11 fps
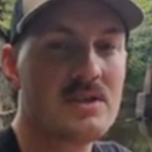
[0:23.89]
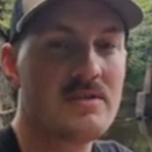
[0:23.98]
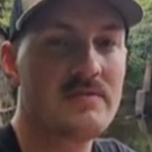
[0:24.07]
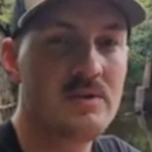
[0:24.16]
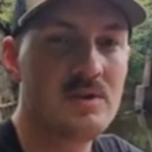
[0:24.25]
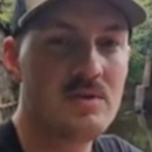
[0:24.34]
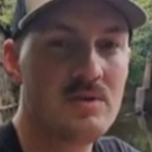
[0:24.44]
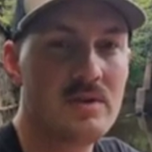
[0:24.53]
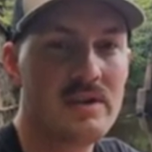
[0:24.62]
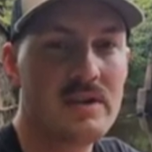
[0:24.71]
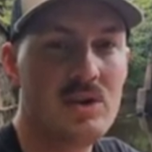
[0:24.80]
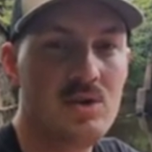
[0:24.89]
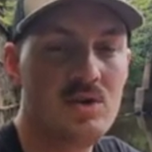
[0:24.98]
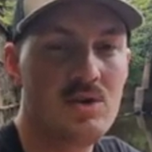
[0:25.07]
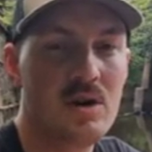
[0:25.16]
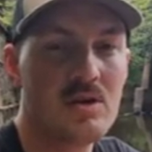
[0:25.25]
to the food that
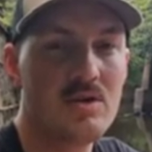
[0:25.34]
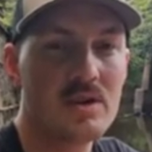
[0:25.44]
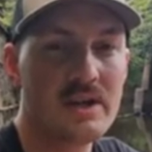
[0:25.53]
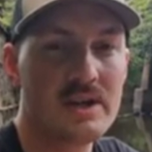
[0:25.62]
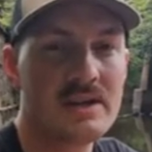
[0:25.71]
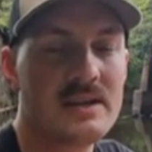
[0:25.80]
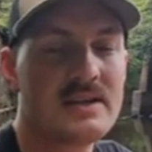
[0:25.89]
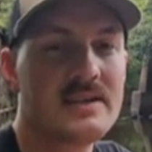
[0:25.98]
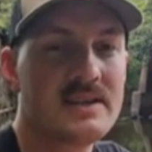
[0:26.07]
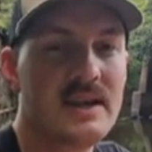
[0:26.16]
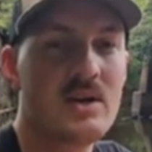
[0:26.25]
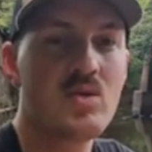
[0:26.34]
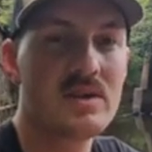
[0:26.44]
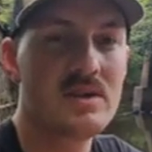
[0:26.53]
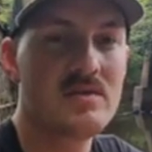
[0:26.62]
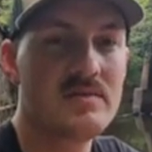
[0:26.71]
you are looking to take
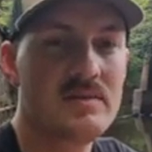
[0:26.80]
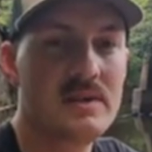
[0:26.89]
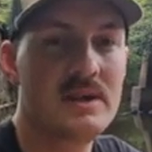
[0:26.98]
with you.